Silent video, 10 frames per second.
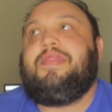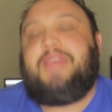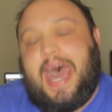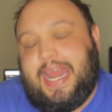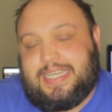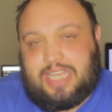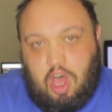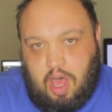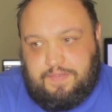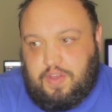that is
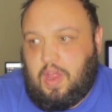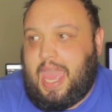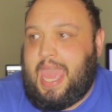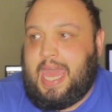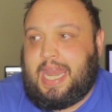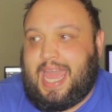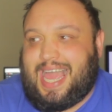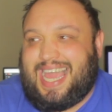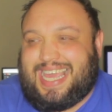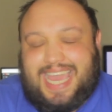awful, and like,
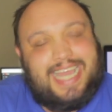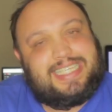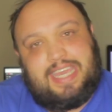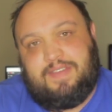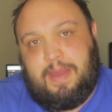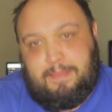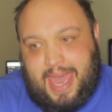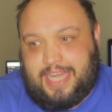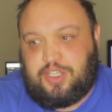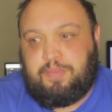I can't even imagine,